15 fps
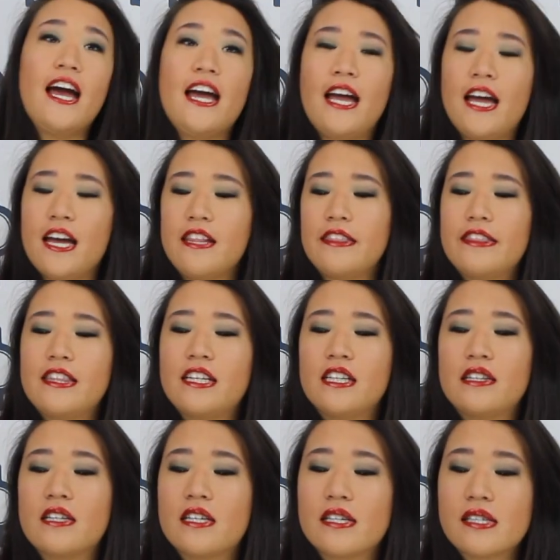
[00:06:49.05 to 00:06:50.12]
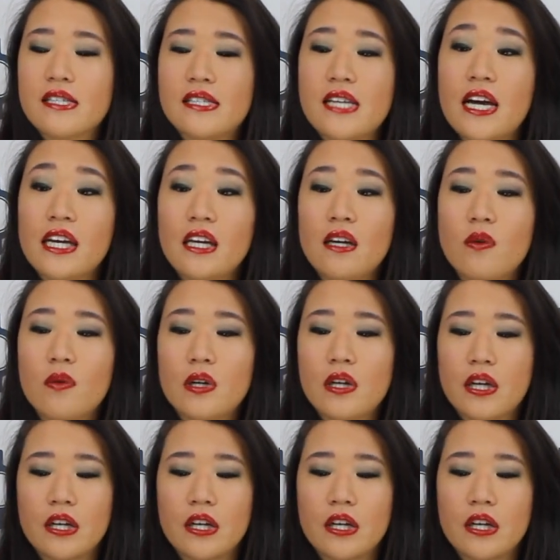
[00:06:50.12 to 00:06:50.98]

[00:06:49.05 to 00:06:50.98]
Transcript: And then the second one